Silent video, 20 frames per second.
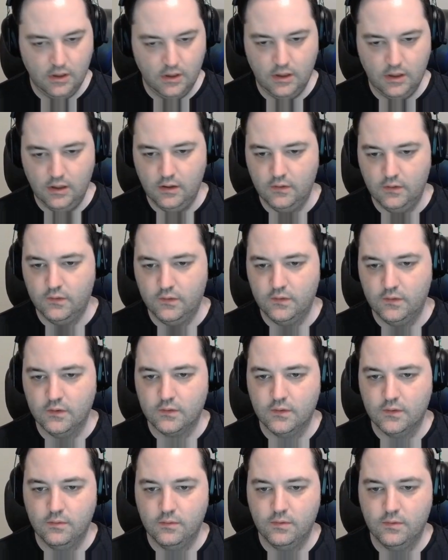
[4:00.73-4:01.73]
and
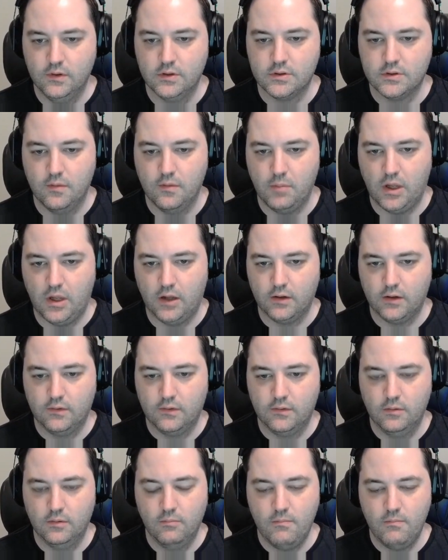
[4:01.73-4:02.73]
6 to finish the
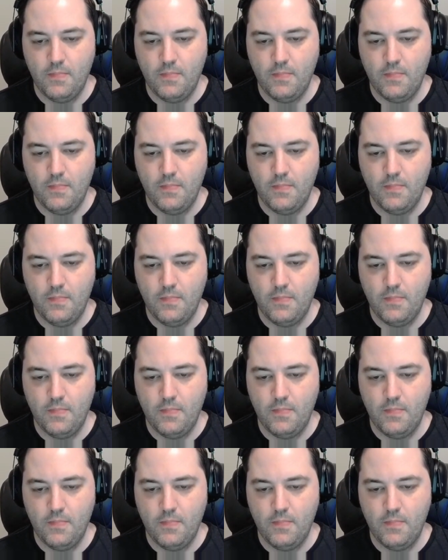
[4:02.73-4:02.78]
box.